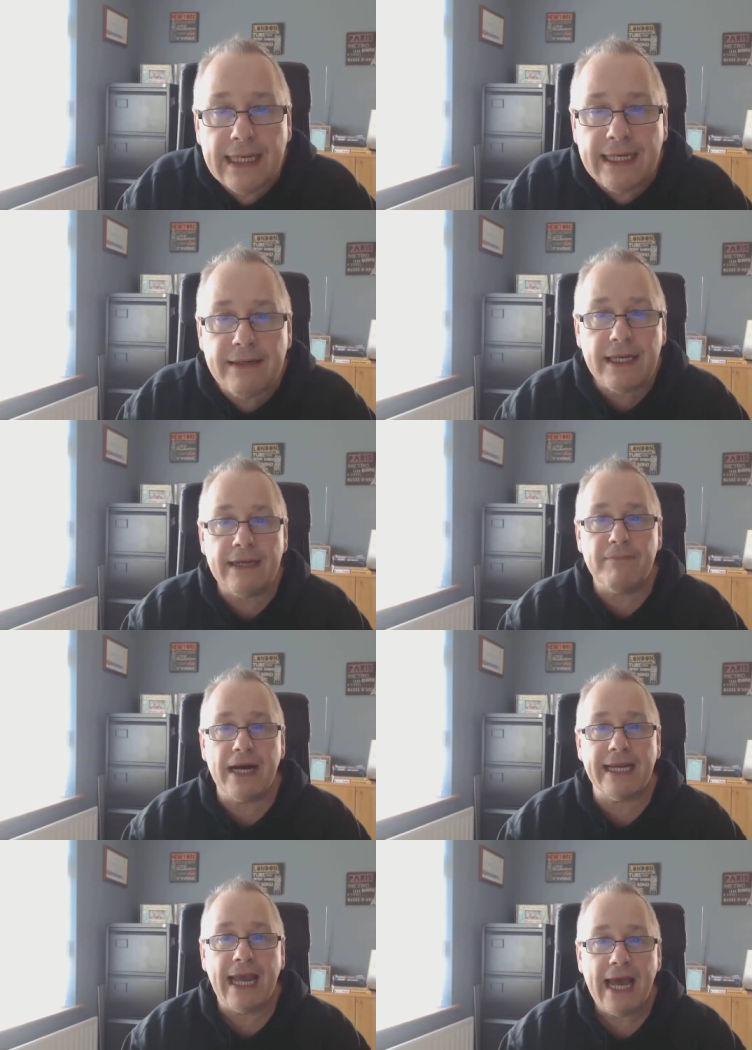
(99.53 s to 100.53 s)
in, in
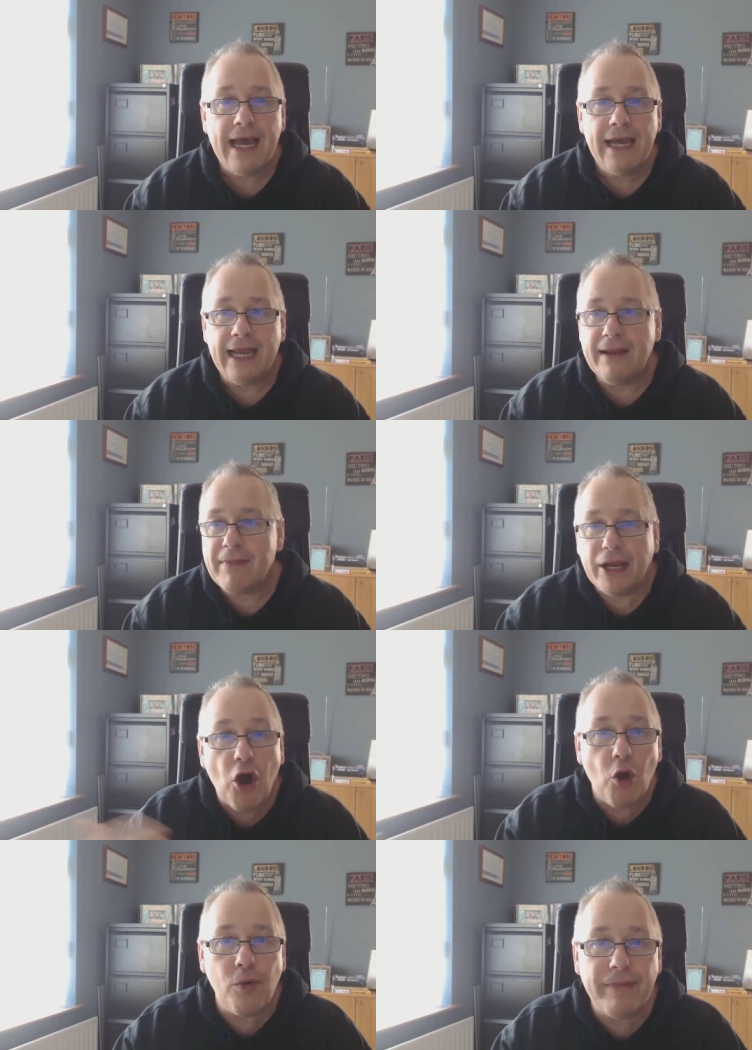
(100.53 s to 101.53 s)
my in my
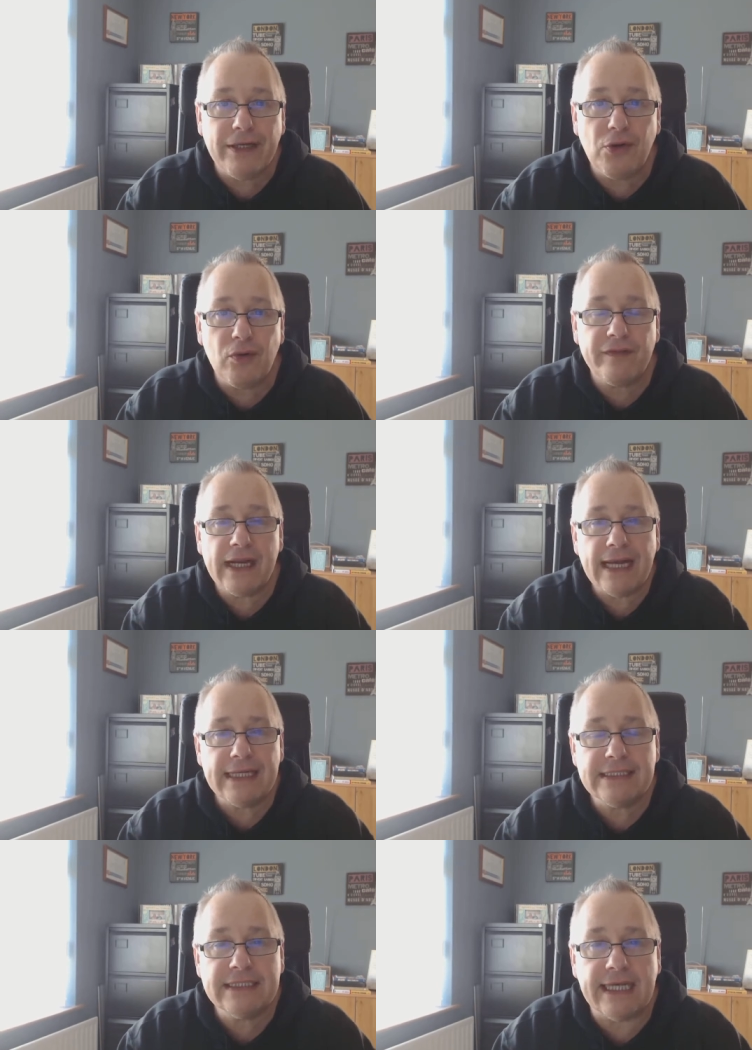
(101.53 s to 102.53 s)
home in Northern
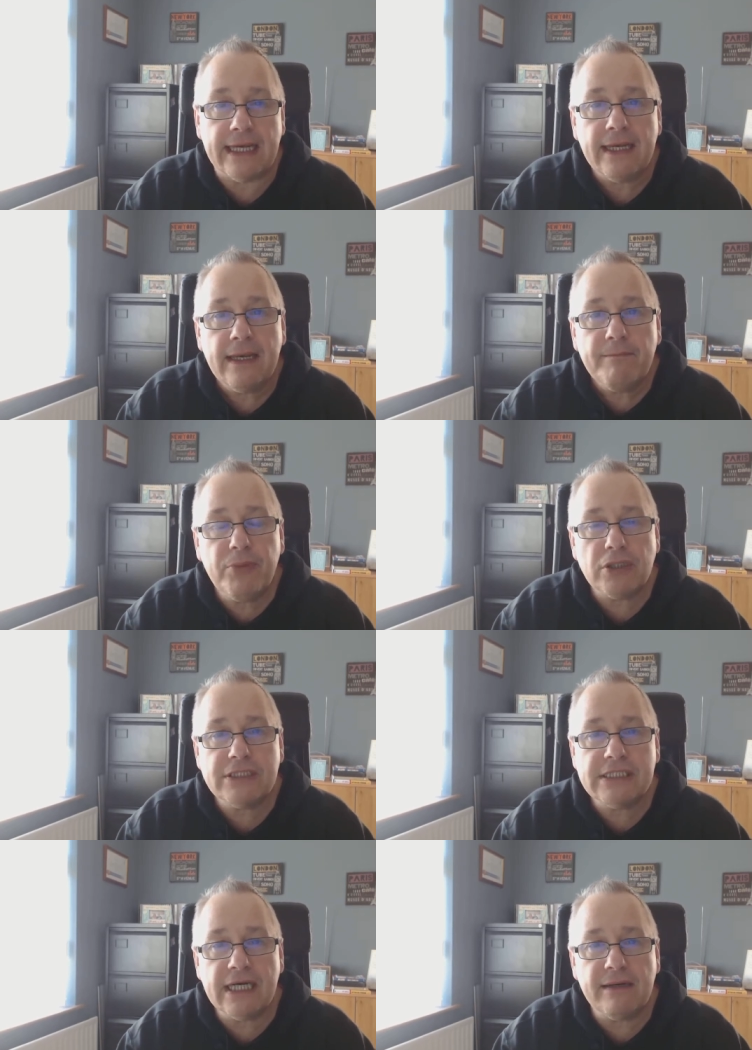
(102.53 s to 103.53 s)
Ireland here.
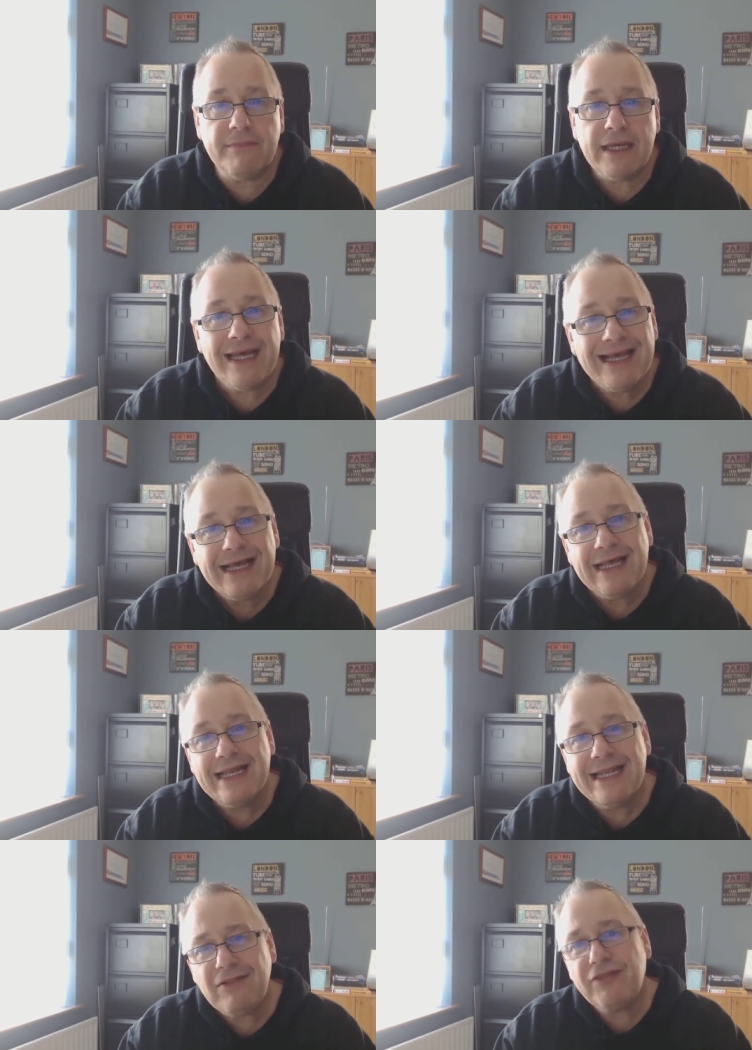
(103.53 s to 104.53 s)
But um,
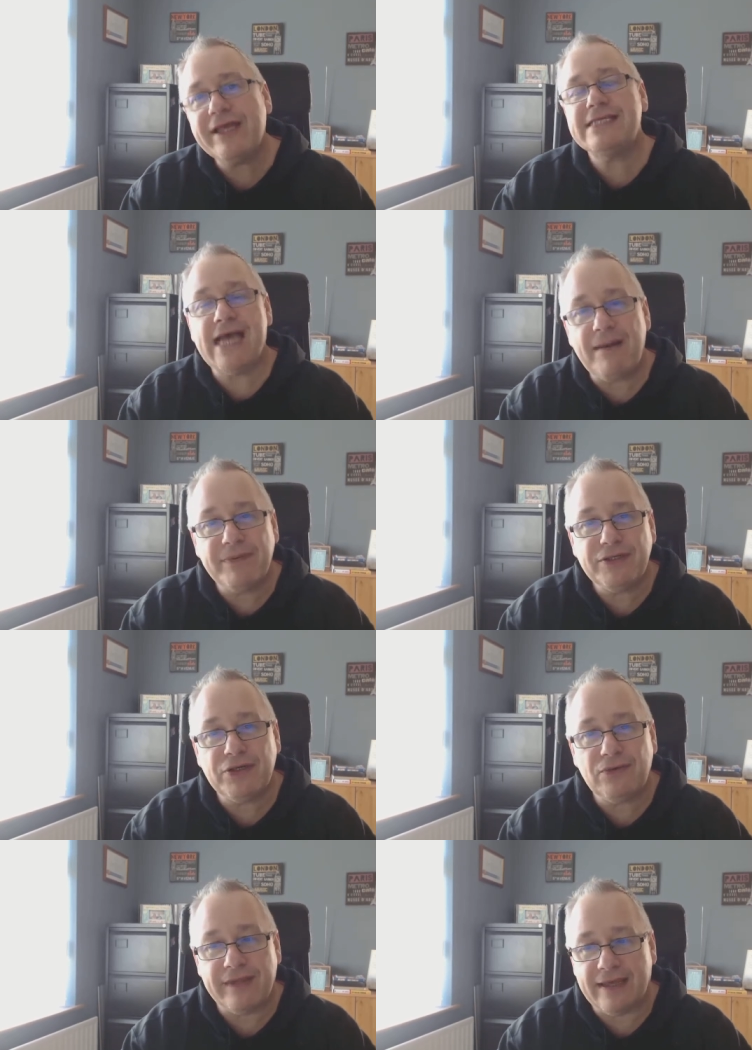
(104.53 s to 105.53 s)
little things happen,
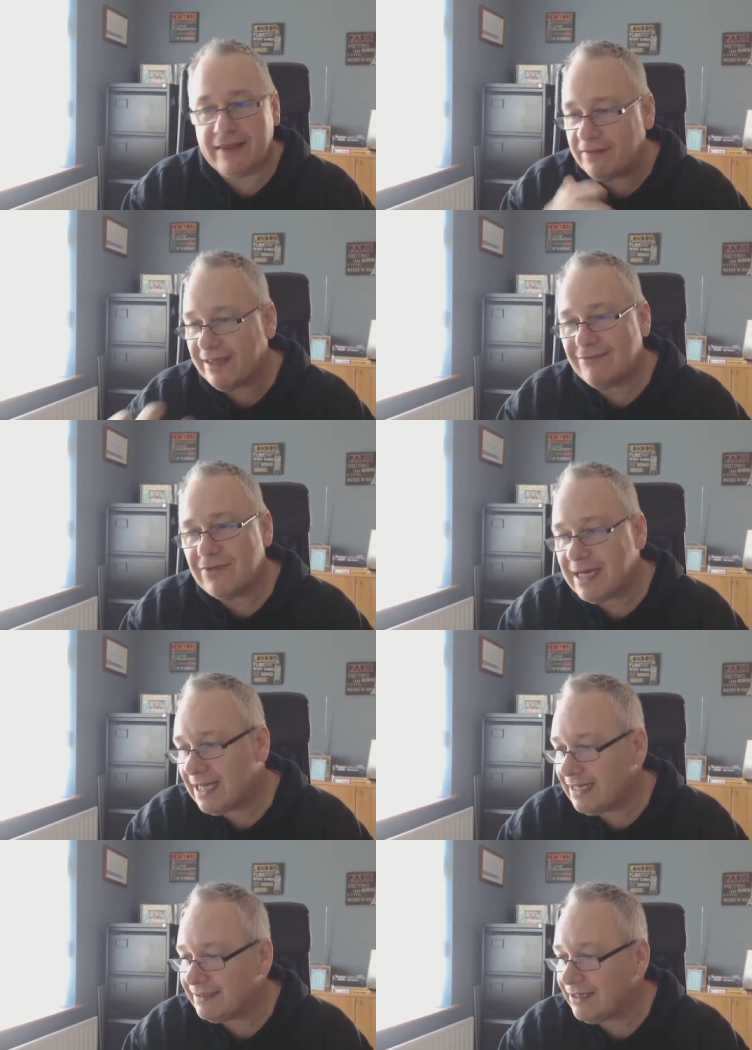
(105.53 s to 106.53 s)
don't they? You think,
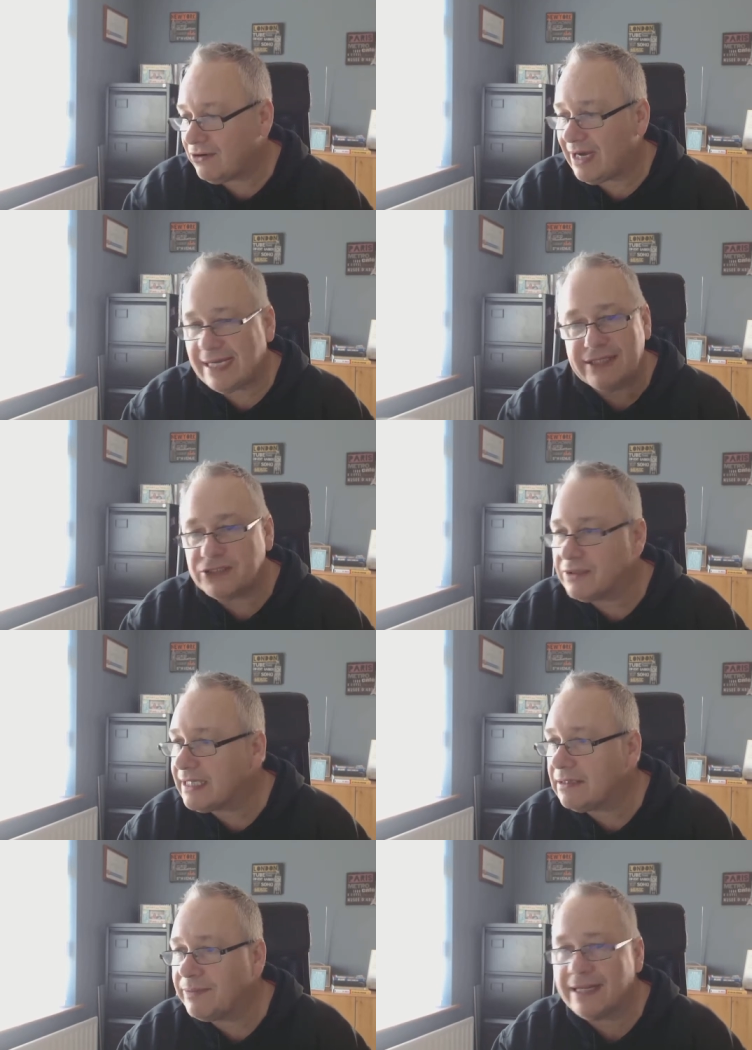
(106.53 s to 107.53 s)
well, you know, I can do a
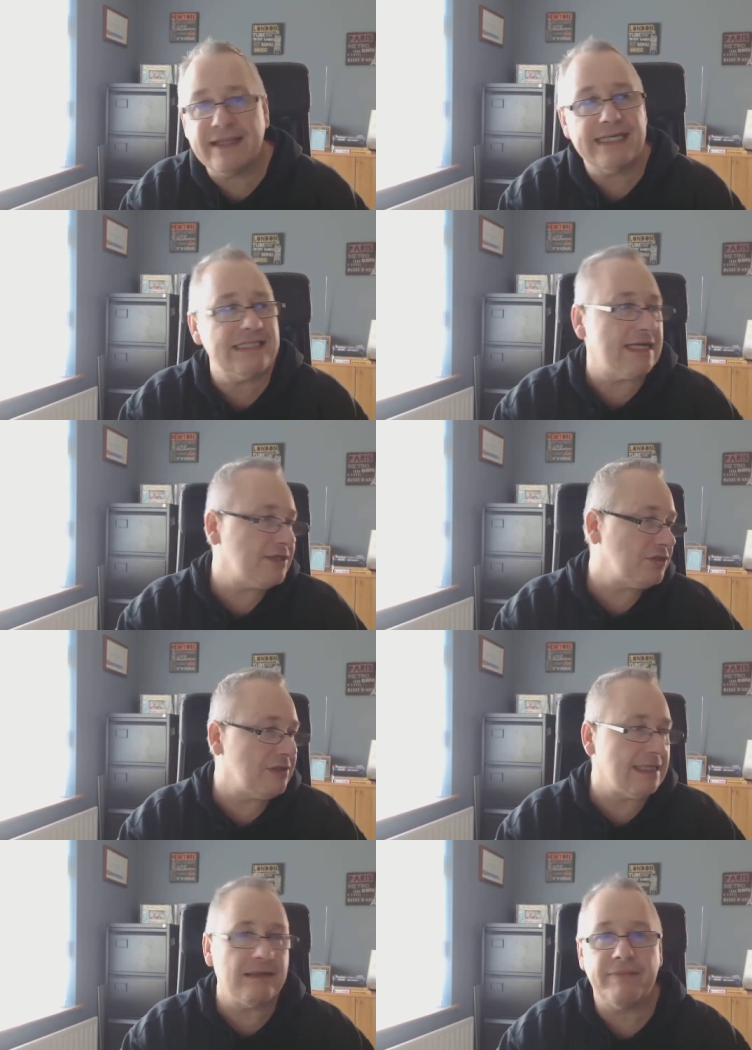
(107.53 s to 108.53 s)
little bit of this, I can do
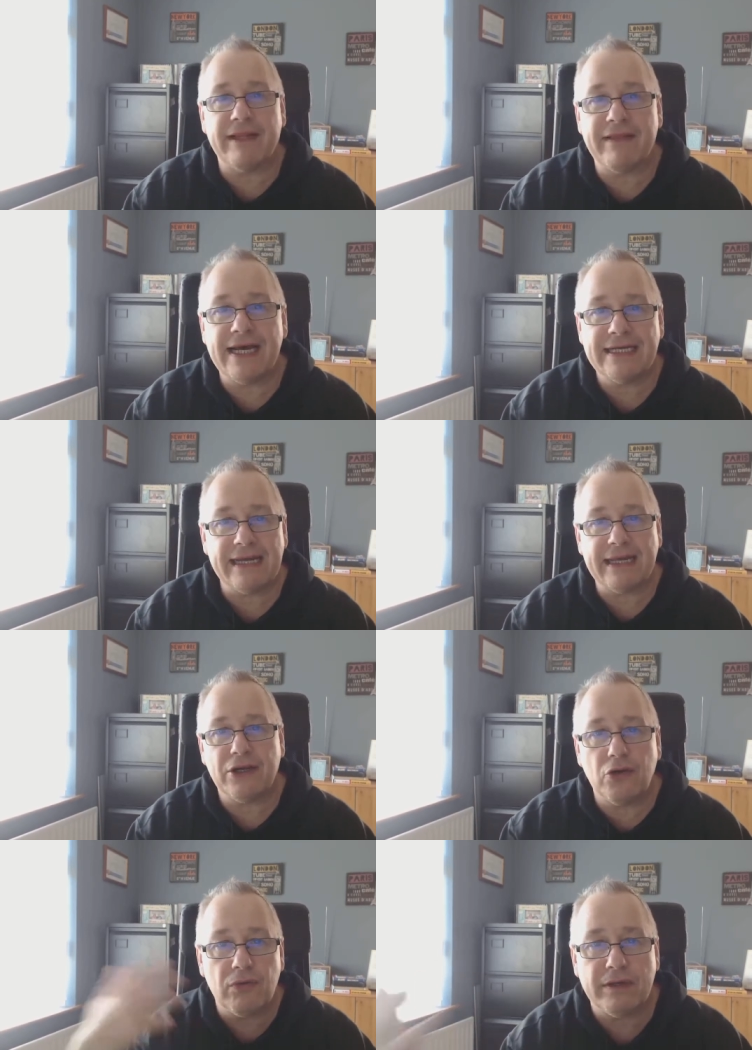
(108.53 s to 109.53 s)
a little bit of that, I
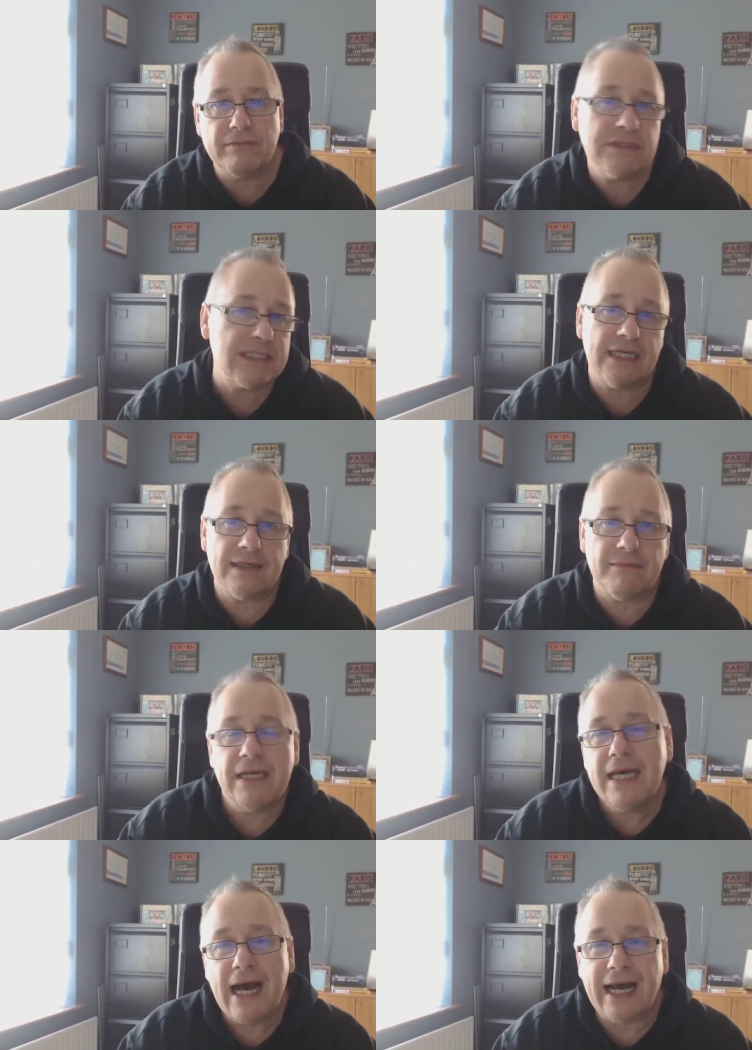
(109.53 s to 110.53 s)
can go and um,
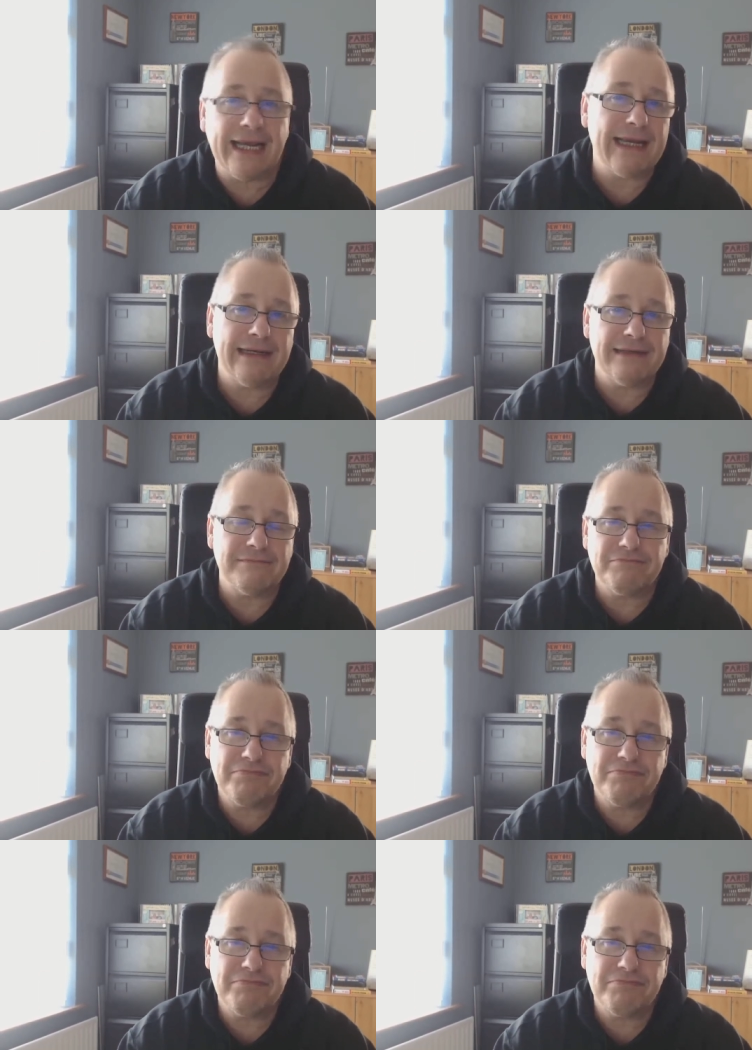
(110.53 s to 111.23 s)
I can